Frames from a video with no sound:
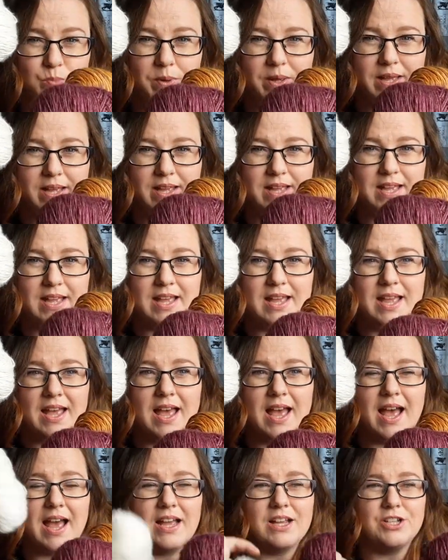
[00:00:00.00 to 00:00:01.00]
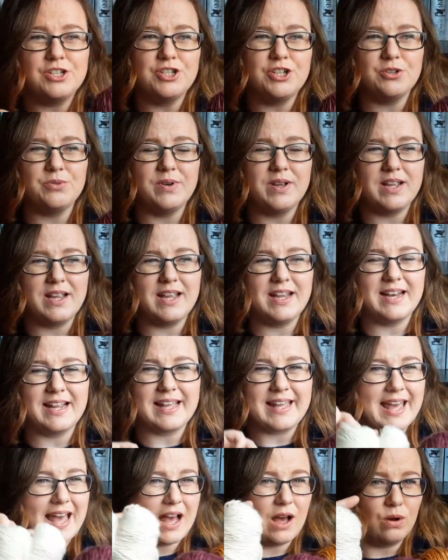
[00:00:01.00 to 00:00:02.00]
bit and do it in a
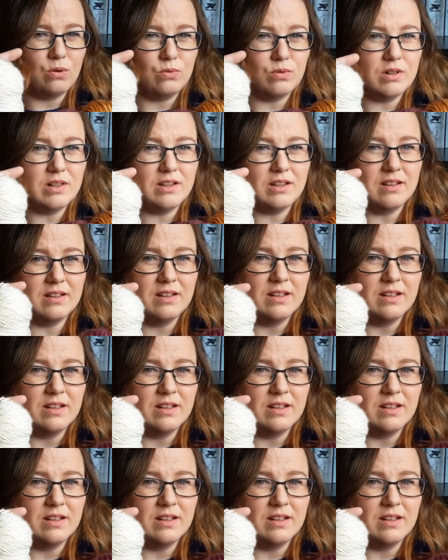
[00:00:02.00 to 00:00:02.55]
cowl.